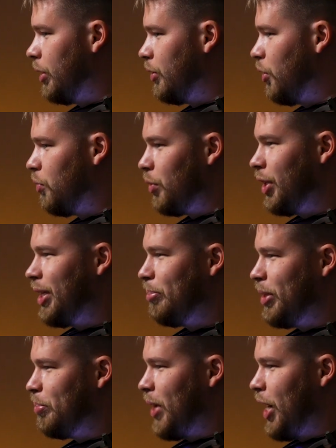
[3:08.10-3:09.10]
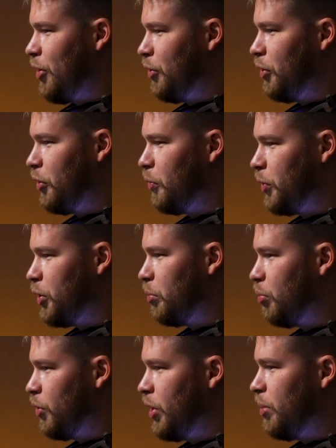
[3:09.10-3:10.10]
Don't really be paranoid when you're
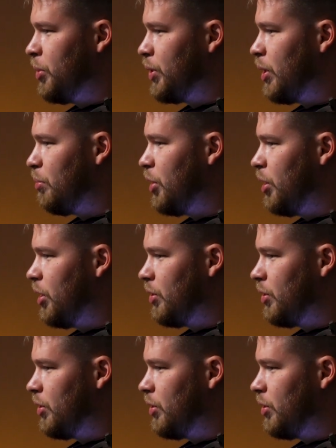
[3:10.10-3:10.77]
pre-aiming something.